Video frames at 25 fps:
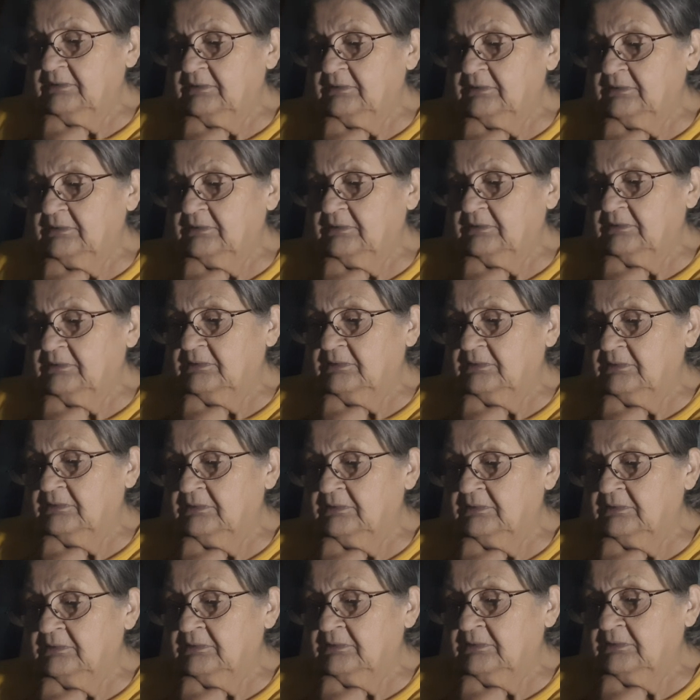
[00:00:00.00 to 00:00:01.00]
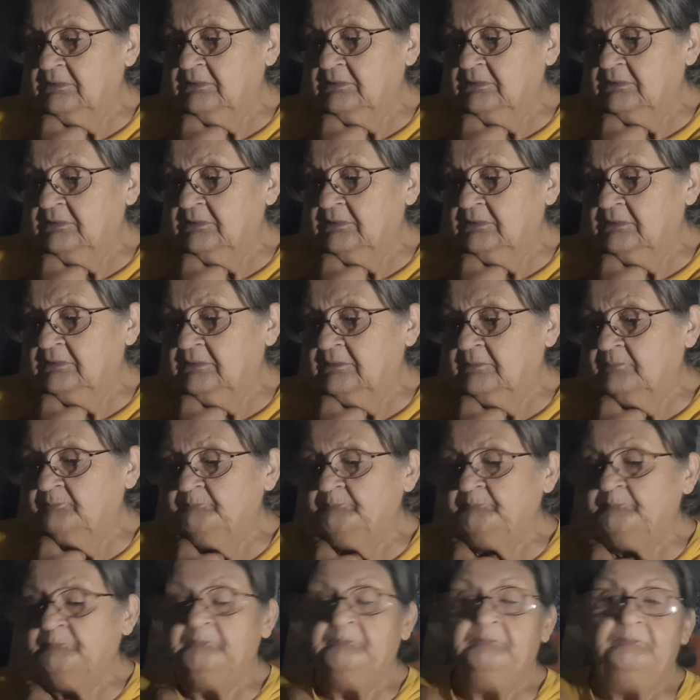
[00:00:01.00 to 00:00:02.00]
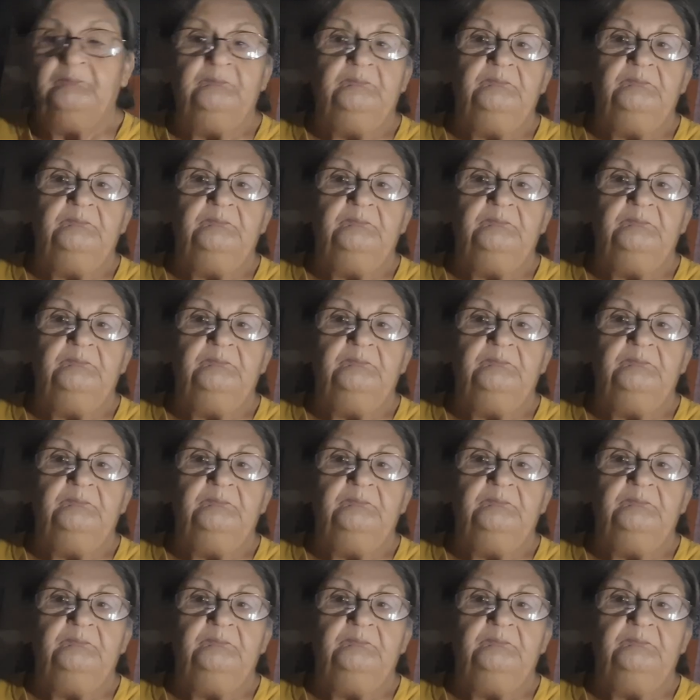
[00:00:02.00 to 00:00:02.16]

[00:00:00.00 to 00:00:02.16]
Nobody speaks.